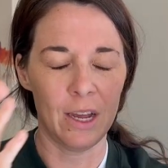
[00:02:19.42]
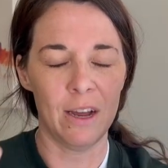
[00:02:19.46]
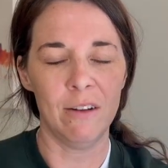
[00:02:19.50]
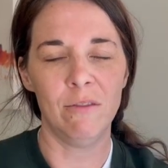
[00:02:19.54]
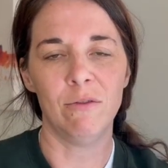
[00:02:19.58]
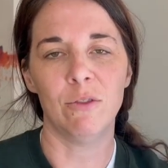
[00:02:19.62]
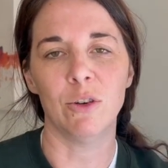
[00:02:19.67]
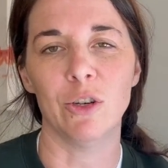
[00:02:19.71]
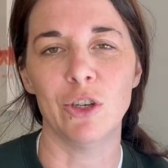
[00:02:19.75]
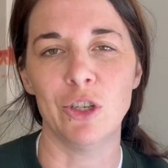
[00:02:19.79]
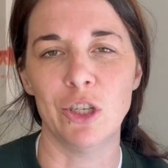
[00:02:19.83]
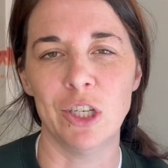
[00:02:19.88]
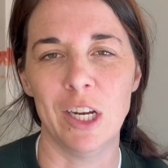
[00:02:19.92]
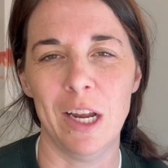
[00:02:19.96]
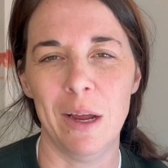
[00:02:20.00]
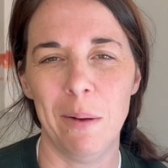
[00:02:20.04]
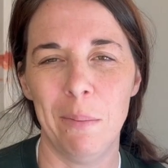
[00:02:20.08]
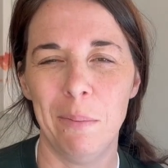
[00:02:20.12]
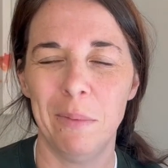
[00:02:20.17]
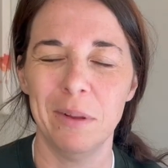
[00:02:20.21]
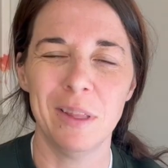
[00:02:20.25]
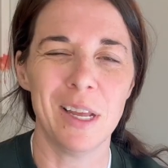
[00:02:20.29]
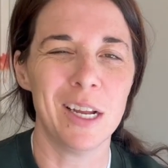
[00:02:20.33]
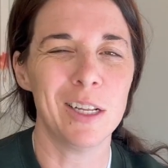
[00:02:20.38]
unfortunate,
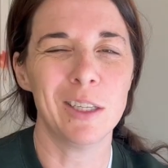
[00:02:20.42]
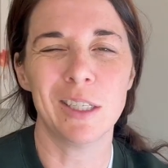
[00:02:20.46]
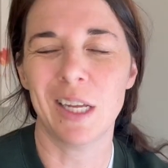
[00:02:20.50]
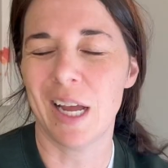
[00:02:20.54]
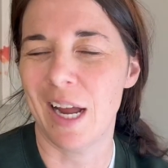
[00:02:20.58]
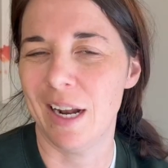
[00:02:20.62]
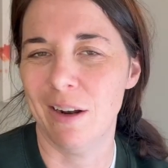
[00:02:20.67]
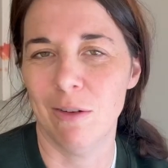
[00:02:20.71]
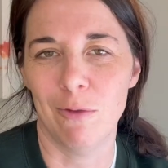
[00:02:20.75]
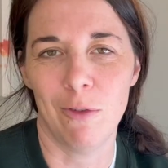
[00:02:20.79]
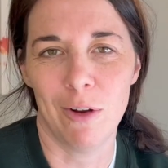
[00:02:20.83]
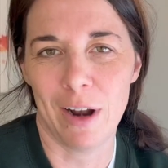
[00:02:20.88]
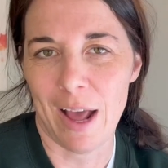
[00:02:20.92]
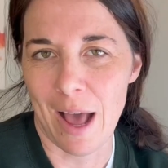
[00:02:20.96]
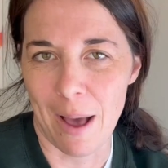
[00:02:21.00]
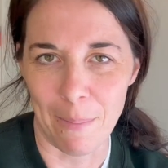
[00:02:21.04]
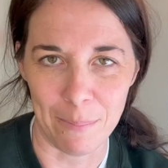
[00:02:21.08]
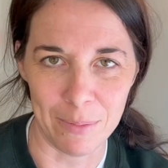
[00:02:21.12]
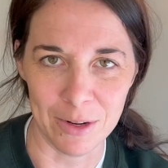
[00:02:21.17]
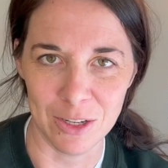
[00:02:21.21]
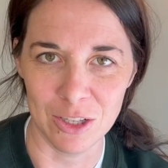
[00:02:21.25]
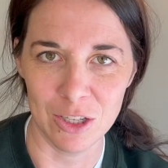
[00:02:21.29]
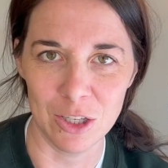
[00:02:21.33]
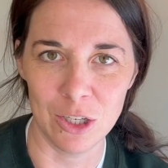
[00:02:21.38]
but that's kind of what
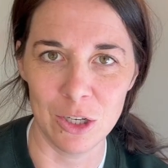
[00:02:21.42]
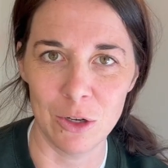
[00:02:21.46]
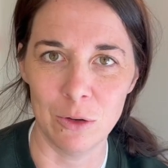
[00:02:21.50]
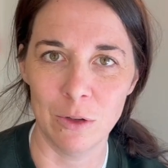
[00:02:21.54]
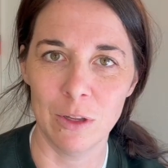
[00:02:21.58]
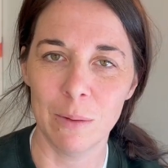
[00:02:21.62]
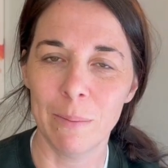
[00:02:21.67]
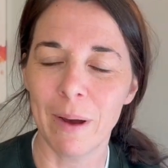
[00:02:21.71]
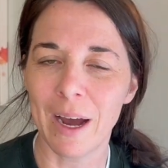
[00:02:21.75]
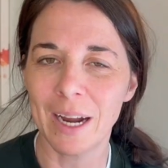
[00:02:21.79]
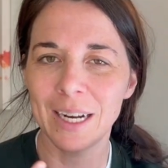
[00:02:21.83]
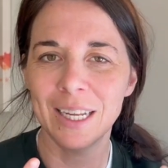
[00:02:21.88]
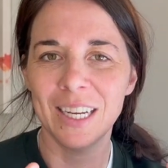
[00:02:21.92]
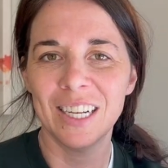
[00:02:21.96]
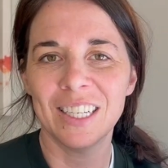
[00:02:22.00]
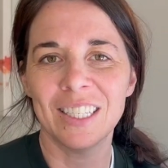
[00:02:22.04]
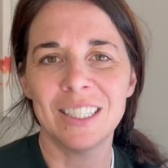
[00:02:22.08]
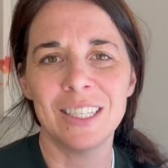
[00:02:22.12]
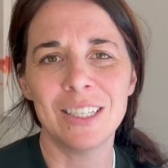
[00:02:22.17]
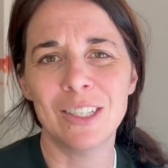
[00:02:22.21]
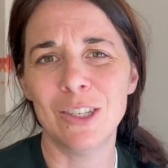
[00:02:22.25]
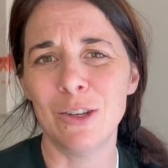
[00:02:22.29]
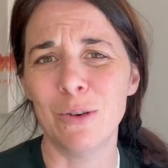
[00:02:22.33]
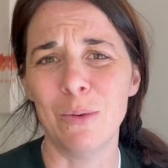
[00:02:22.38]
happens too. The body gets
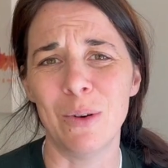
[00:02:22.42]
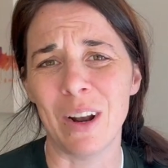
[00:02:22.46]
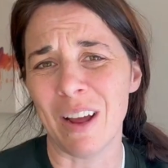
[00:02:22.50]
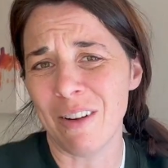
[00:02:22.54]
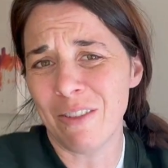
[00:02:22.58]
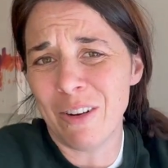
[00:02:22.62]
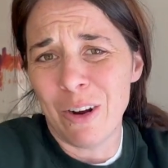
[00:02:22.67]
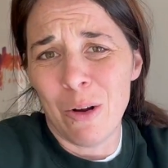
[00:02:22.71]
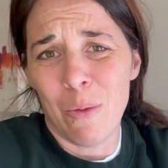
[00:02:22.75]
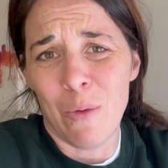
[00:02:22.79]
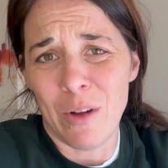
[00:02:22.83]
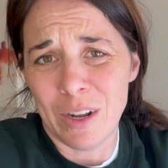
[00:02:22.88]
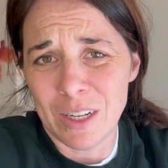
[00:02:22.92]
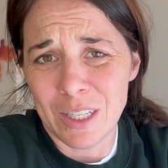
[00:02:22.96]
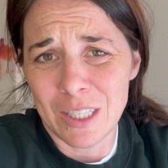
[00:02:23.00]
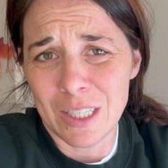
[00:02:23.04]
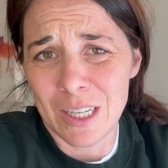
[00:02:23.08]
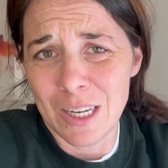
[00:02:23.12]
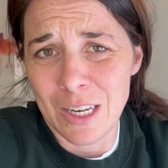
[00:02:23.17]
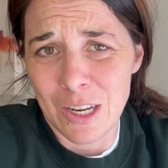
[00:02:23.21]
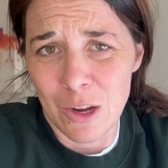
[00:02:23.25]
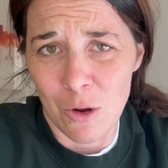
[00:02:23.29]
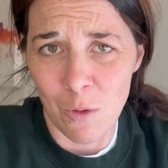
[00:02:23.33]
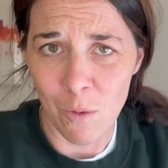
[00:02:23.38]
to do whatever it wants to do.